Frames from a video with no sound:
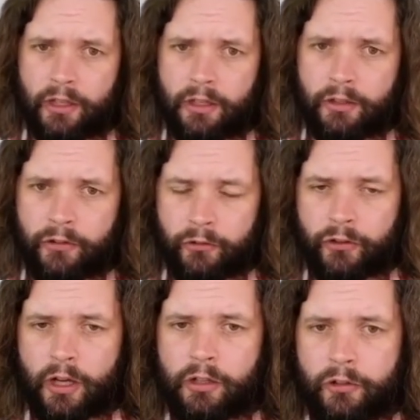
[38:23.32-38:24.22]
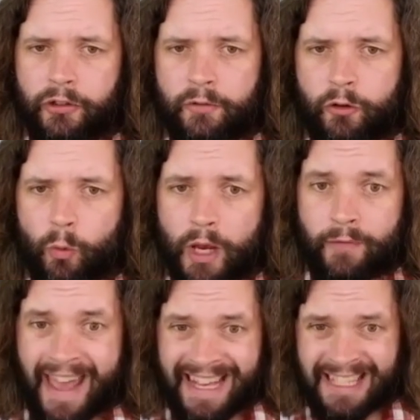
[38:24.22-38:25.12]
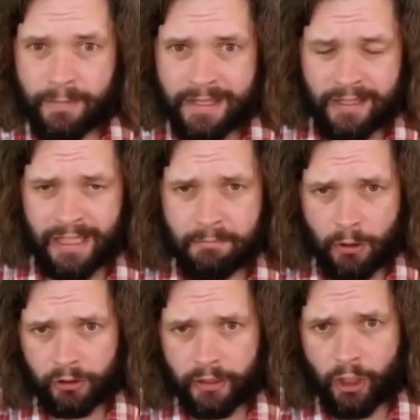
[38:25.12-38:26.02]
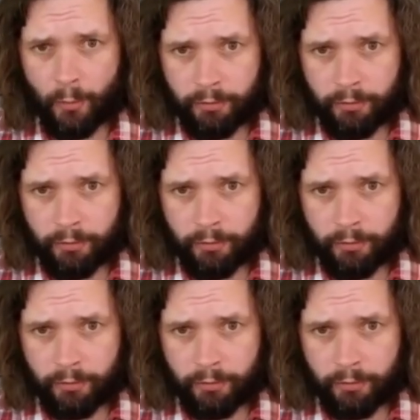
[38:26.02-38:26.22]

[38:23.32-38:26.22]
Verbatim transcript: uh, so sagas give you a way of explicitly modeling